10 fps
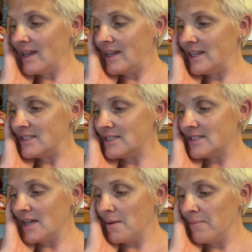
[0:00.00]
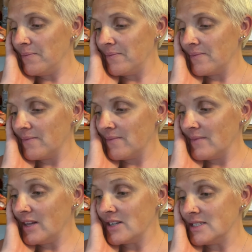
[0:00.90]
It's,
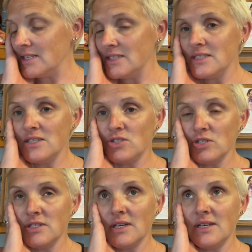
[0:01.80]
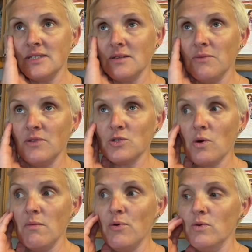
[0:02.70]
like I said, it's just, it's something that's
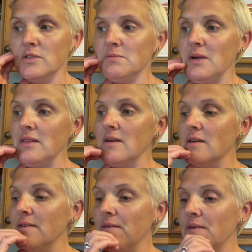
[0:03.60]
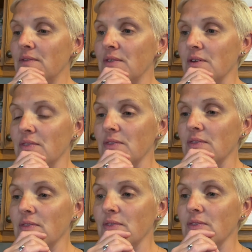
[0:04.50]
quite important to me, that that
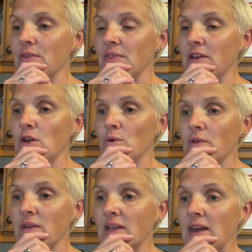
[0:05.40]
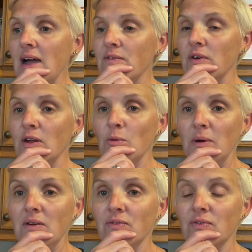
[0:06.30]
they know that they can have a little
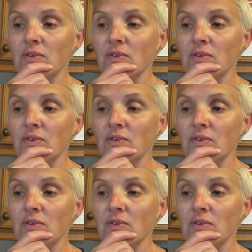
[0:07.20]
bit